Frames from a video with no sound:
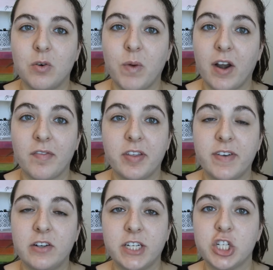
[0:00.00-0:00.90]
the wear of the
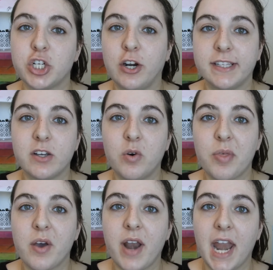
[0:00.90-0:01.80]
foundation on its own
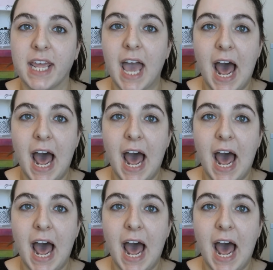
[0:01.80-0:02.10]
without any